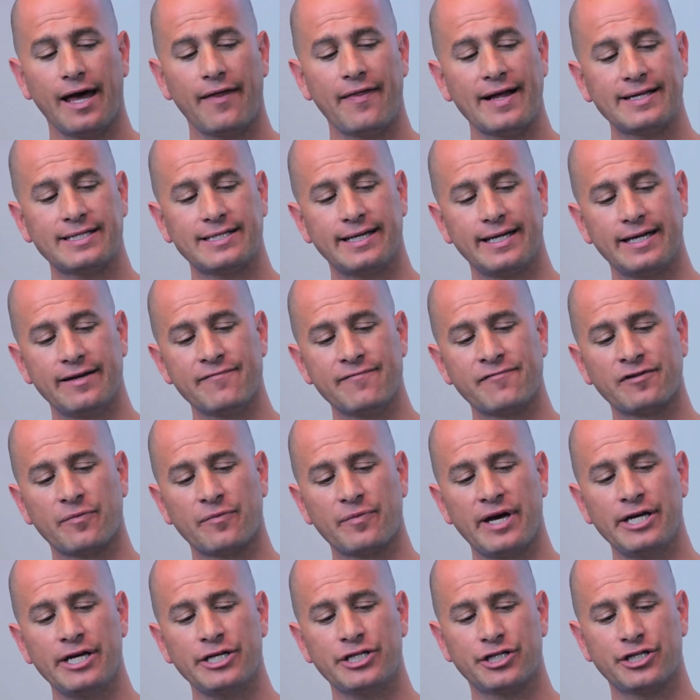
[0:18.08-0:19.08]
And that's an
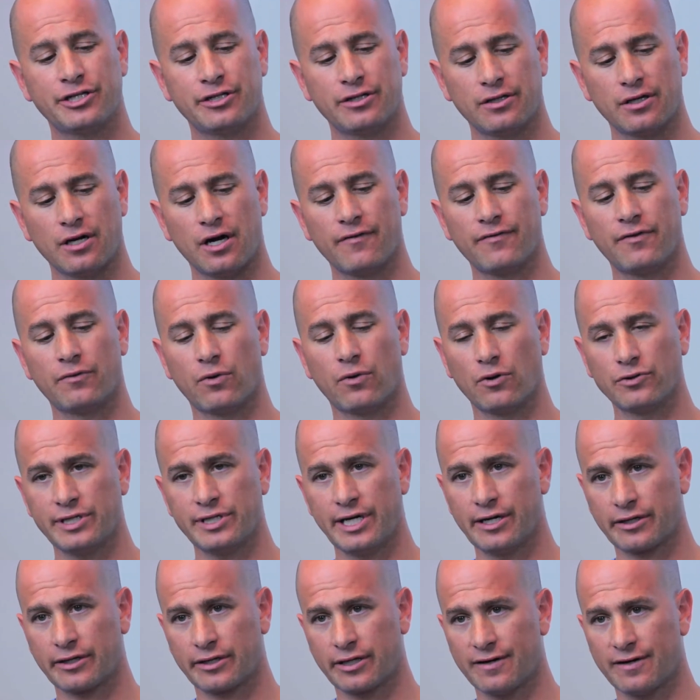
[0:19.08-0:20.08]
inflammation of the
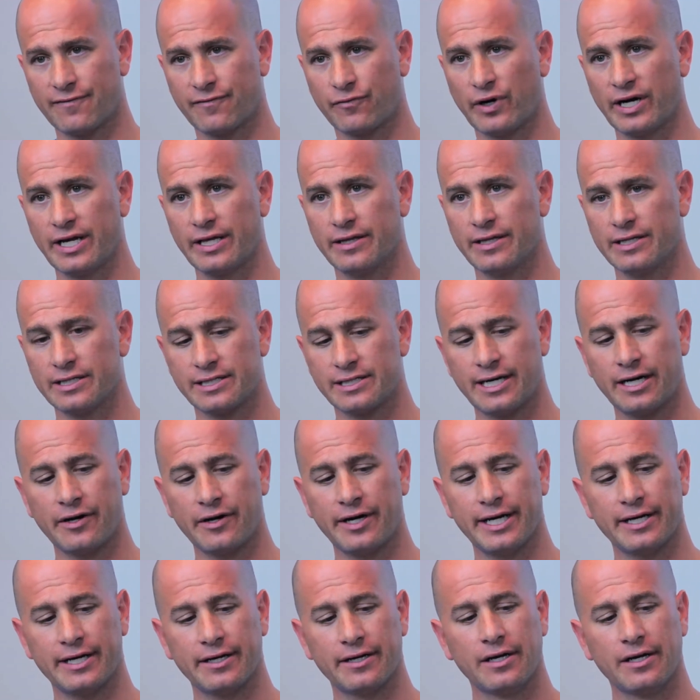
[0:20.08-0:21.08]
rotator cuff right in this
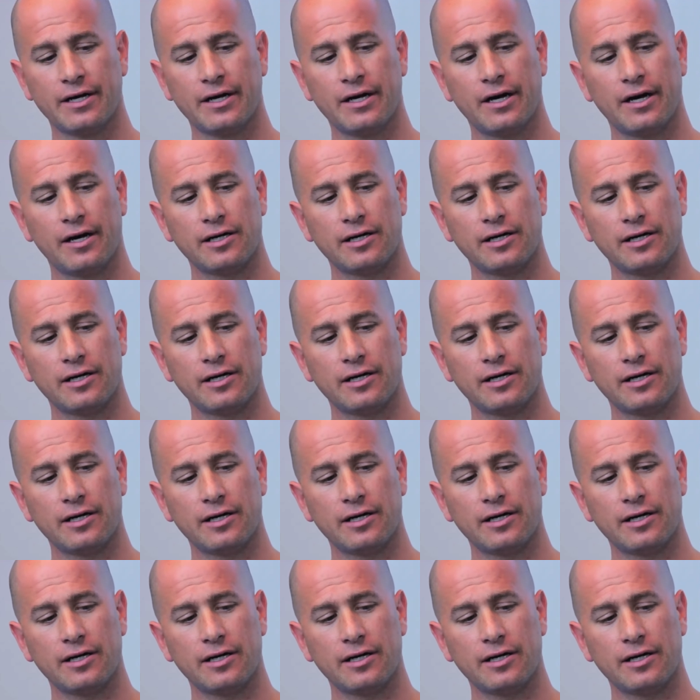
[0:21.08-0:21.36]
area,